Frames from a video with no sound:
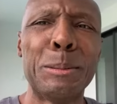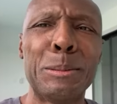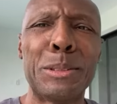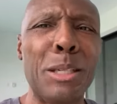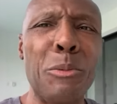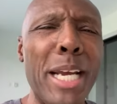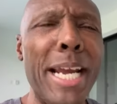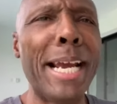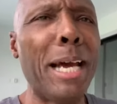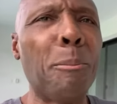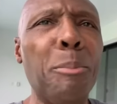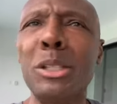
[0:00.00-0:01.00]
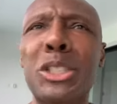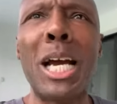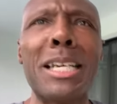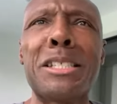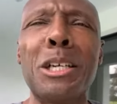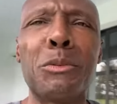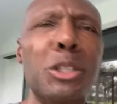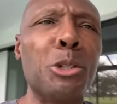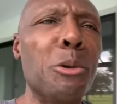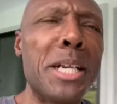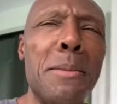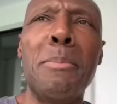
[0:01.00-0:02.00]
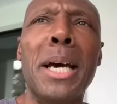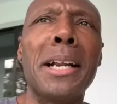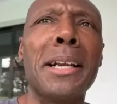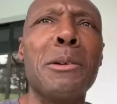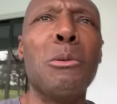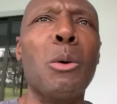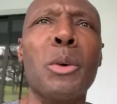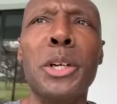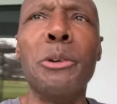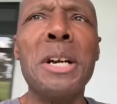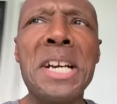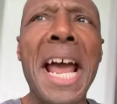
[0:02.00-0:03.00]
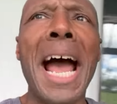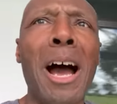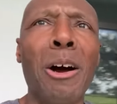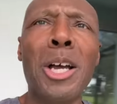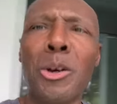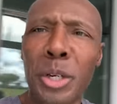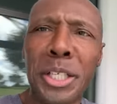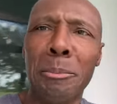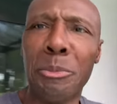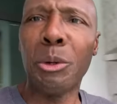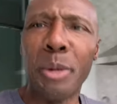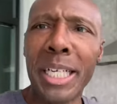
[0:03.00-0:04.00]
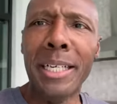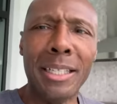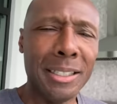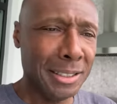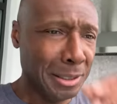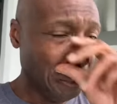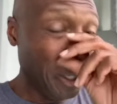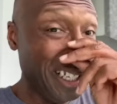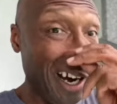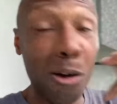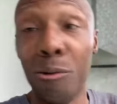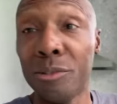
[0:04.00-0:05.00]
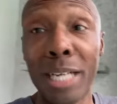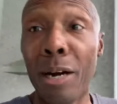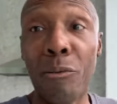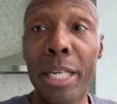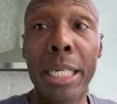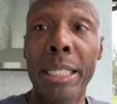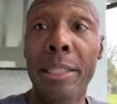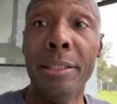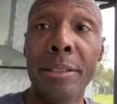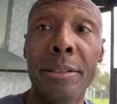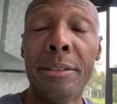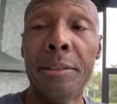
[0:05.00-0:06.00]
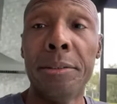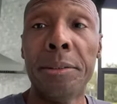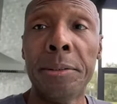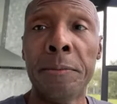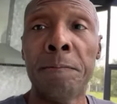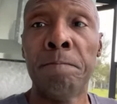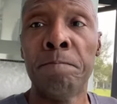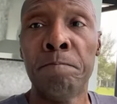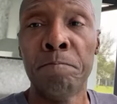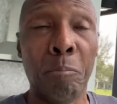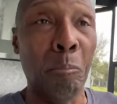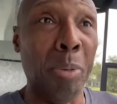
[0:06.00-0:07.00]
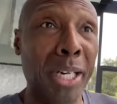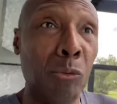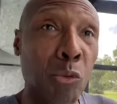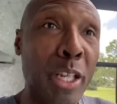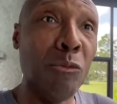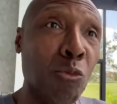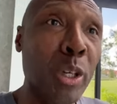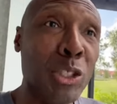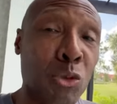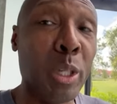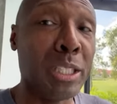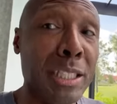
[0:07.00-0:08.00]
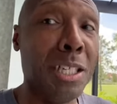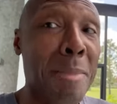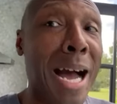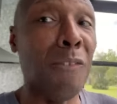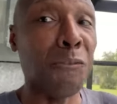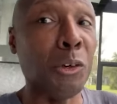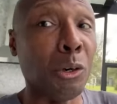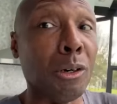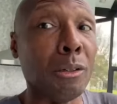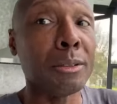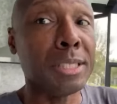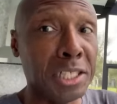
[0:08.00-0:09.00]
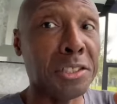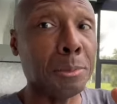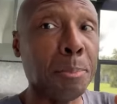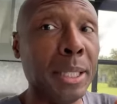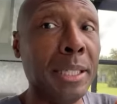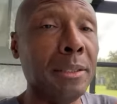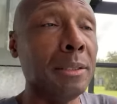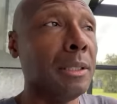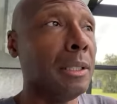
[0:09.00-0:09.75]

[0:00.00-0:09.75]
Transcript: See, we ain't got to push ourselves to do any better than what we're doing now with them three. We don't, not really. But if we, we switch them out for discipline,